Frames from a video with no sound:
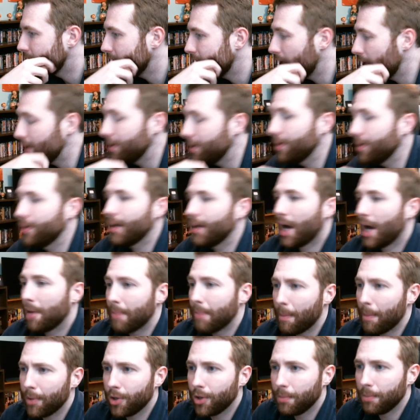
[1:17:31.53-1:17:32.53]
Yeah, dude, I
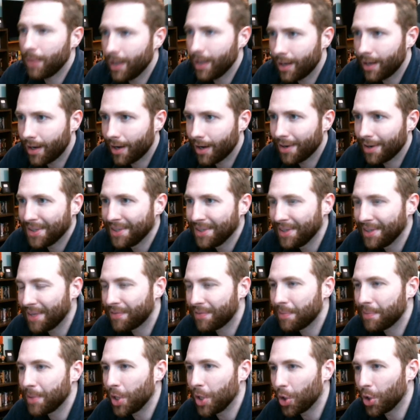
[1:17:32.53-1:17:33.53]
remember you being here, like
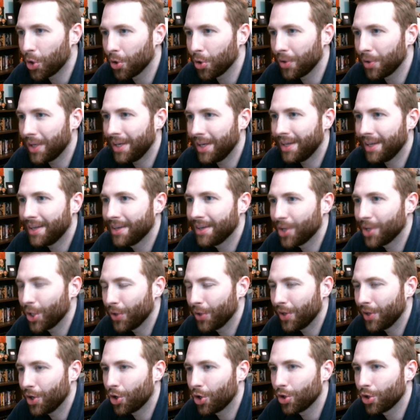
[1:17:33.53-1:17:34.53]
from the early
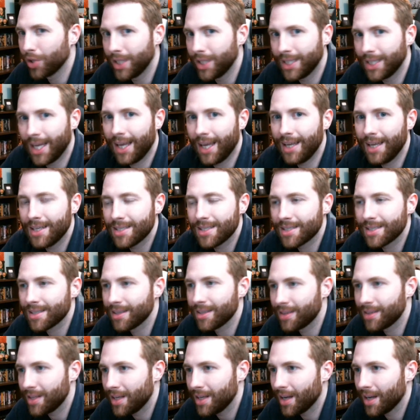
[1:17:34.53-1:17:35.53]
days,
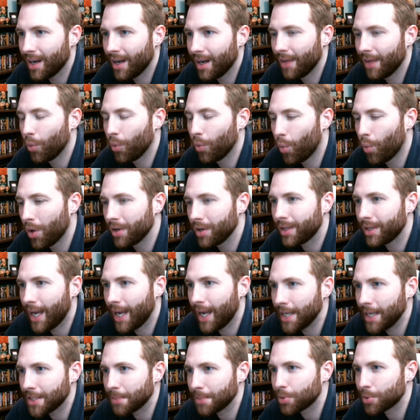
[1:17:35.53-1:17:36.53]
the
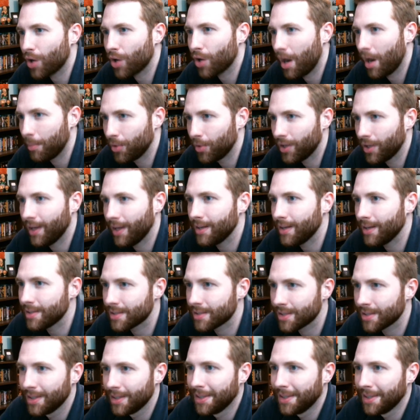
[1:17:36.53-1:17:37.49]
1K subscriber days.